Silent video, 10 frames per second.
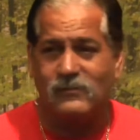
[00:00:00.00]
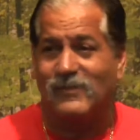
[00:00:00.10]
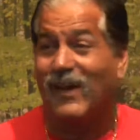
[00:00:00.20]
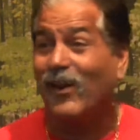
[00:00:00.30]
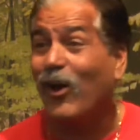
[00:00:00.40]

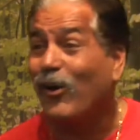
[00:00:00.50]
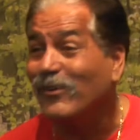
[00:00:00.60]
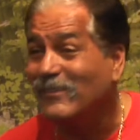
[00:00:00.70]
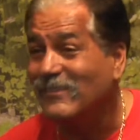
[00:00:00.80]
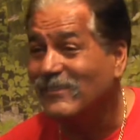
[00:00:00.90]
Hello?
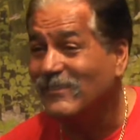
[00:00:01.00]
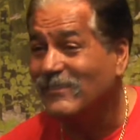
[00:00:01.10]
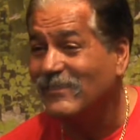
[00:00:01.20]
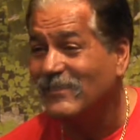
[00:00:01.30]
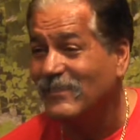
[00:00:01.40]

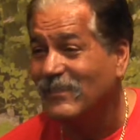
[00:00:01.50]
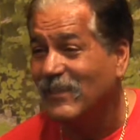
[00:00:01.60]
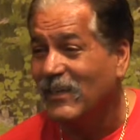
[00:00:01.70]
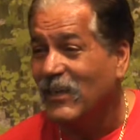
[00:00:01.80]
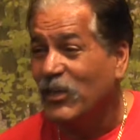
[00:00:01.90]

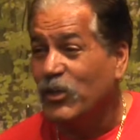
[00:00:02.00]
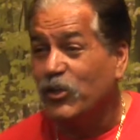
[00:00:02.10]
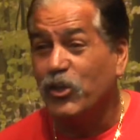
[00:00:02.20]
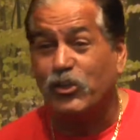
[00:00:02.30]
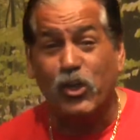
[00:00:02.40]

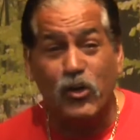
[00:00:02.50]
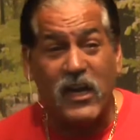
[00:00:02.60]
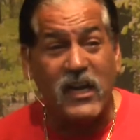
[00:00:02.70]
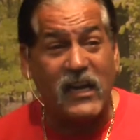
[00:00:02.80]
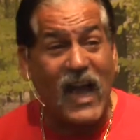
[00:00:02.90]
You tune
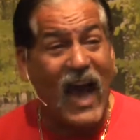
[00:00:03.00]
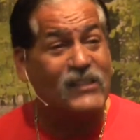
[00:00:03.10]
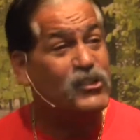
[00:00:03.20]
into God,